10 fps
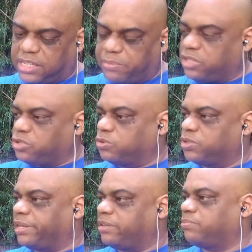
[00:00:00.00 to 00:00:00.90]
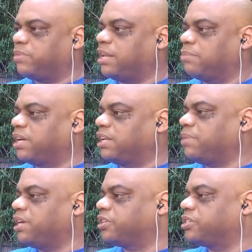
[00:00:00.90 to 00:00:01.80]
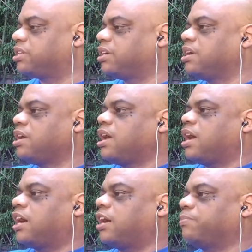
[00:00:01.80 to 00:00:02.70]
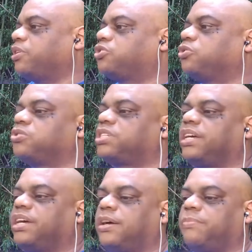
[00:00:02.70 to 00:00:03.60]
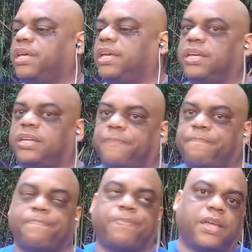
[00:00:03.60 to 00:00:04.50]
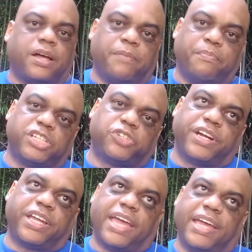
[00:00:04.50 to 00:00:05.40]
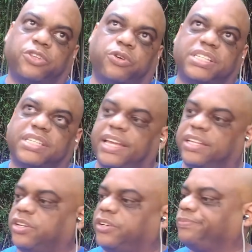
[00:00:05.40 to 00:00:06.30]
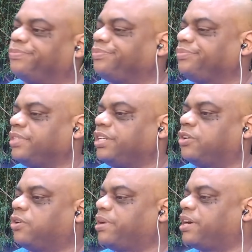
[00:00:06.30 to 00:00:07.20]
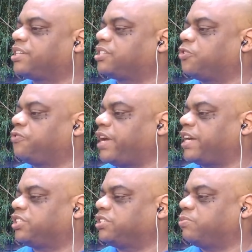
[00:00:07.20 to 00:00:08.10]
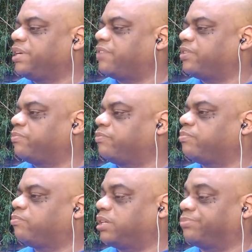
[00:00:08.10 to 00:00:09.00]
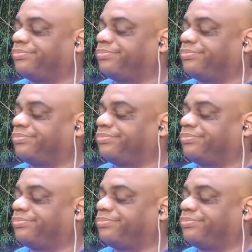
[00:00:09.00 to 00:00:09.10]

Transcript: my tools in, in millimeters. Um, your tools can come in uh, metric and or standard. You know, America's old-fashioned. We haven't, well,